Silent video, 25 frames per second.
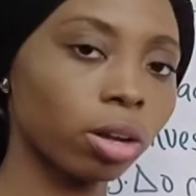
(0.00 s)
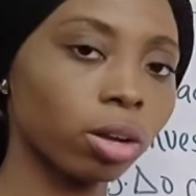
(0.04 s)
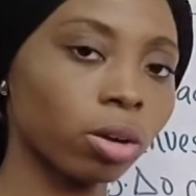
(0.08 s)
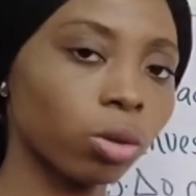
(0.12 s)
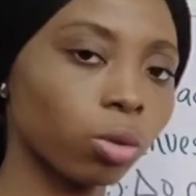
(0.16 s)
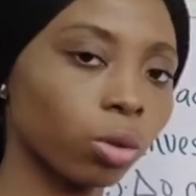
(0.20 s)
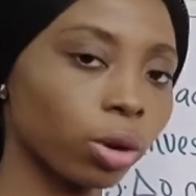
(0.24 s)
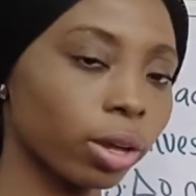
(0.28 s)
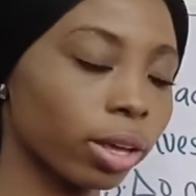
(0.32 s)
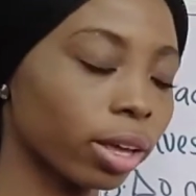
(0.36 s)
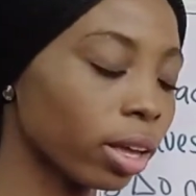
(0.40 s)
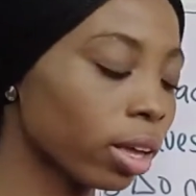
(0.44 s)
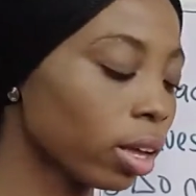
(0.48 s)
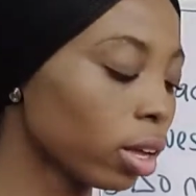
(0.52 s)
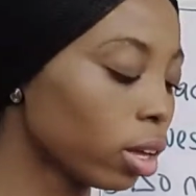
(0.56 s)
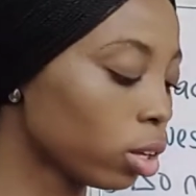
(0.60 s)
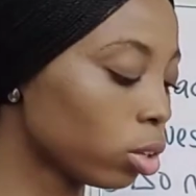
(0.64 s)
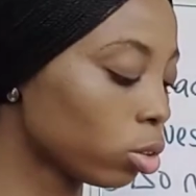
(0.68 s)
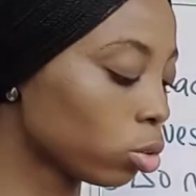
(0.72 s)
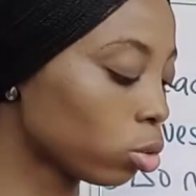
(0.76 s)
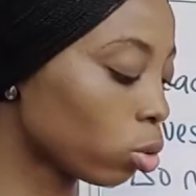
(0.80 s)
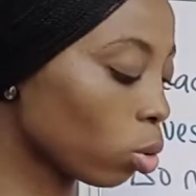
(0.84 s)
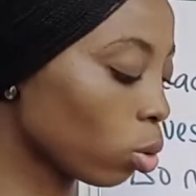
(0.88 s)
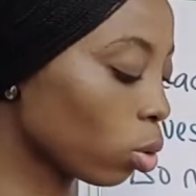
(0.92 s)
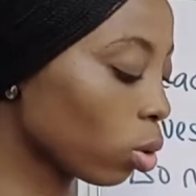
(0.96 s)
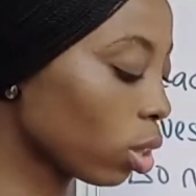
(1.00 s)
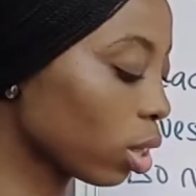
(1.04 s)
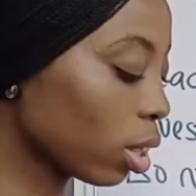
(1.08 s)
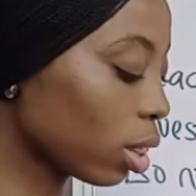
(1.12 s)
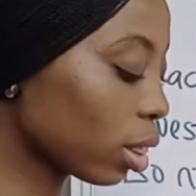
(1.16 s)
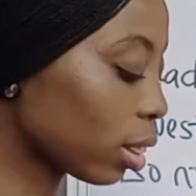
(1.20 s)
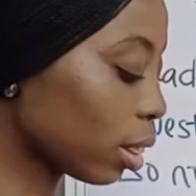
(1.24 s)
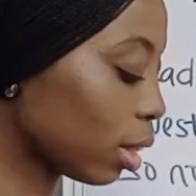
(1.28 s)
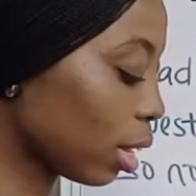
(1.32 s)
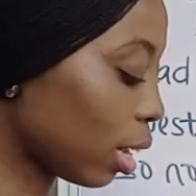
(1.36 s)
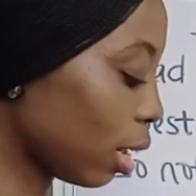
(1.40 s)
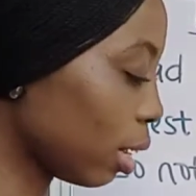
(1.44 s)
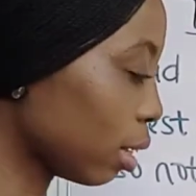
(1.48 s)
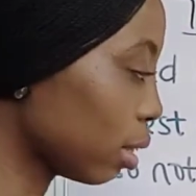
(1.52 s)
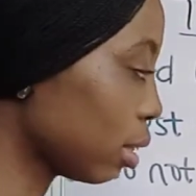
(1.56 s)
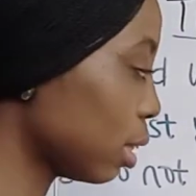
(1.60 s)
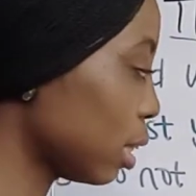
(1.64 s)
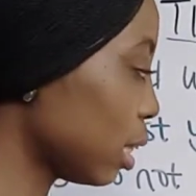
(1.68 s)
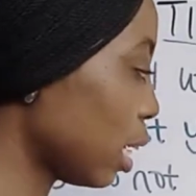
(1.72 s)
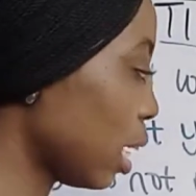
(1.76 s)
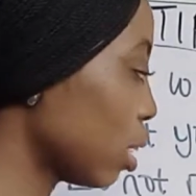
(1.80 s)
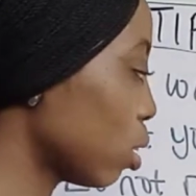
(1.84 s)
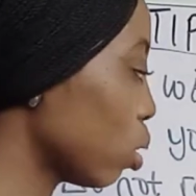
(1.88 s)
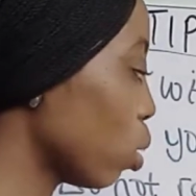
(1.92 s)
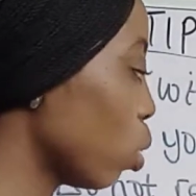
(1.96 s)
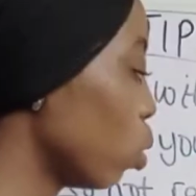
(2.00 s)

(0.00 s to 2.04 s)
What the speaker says: Okay, so that's that.